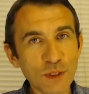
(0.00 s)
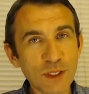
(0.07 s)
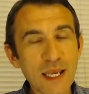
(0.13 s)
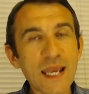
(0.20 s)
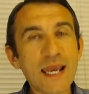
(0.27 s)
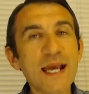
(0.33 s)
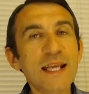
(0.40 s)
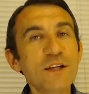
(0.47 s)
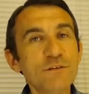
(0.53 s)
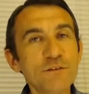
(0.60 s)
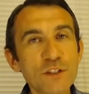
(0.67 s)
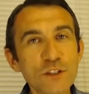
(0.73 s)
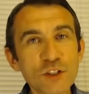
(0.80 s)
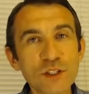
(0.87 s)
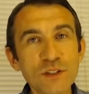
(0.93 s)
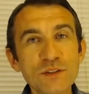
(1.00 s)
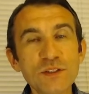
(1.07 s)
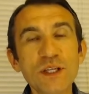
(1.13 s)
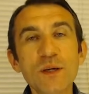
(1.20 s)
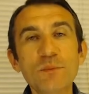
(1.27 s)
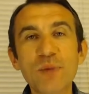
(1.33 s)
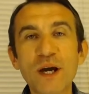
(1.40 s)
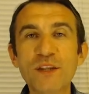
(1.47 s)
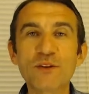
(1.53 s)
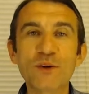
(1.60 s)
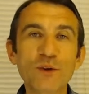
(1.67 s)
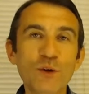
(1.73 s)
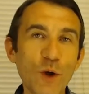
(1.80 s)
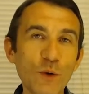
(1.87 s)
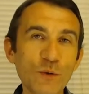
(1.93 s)
and efficient Python
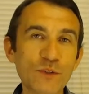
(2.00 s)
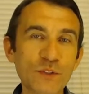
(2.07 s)
codes.